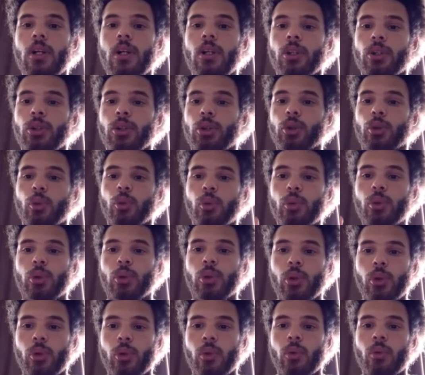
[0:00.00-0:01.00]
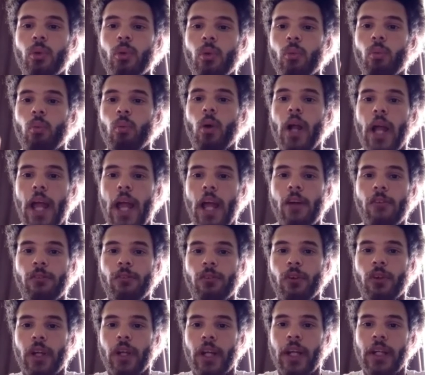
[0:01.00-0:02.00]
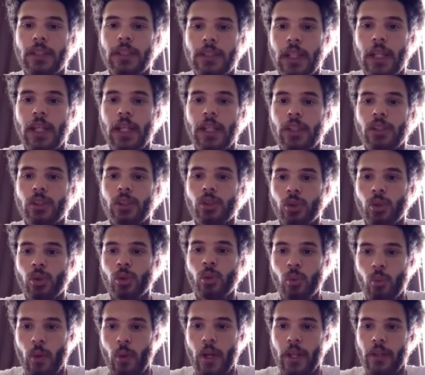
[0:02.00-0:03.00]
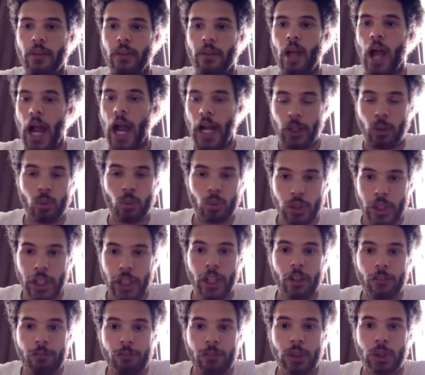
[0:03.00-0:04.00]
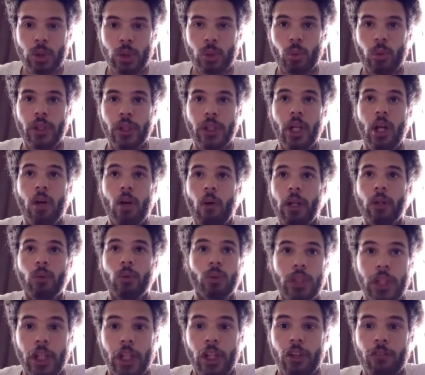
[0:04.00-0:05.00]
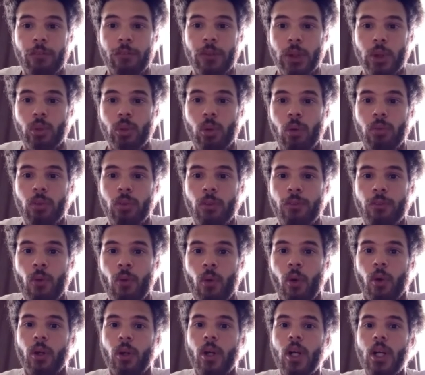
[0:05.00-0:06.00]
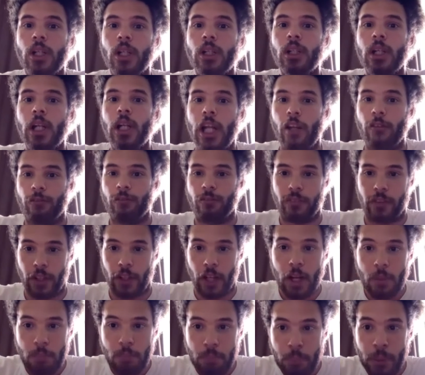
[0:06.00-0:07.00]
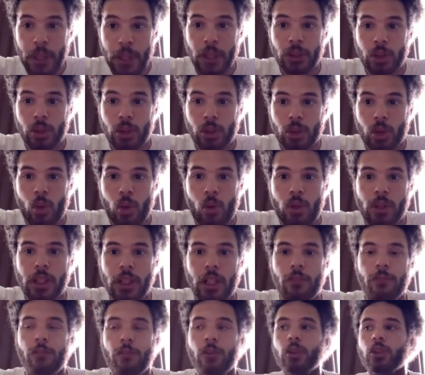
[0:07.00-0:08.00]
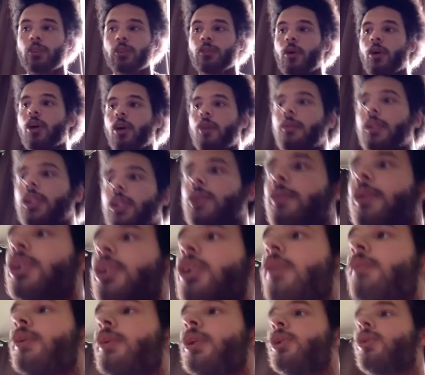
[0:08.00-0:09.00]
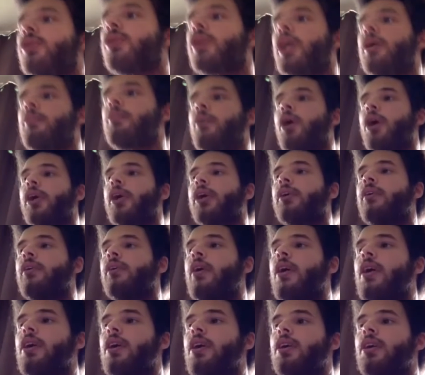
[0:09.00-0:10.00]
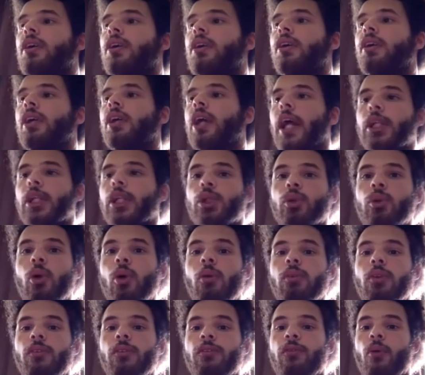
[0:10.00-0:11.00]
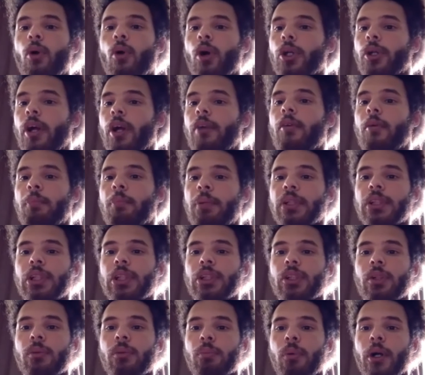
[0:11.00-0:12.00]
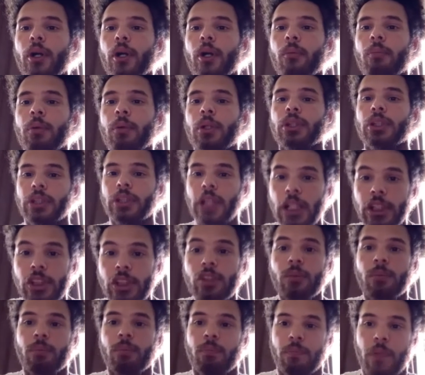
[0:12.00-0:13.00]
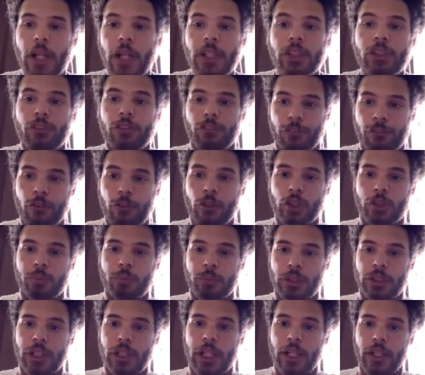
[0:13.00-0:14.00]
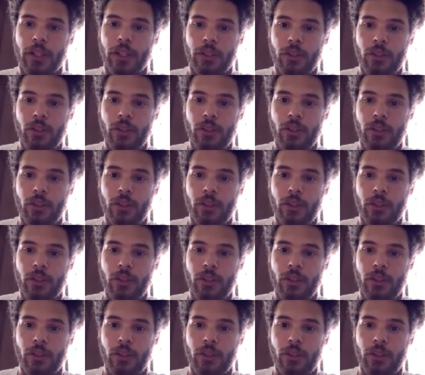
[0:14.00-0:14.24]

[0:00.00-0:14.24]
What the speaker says: You do whatever it takes to win. I don't care if it's 3-0. I don't care if it's 12-4. If that pitch is going down, first of all, let me explain something to you, okay, Mario? It's 12-4, and you have a position player pitching. That's your first mistake.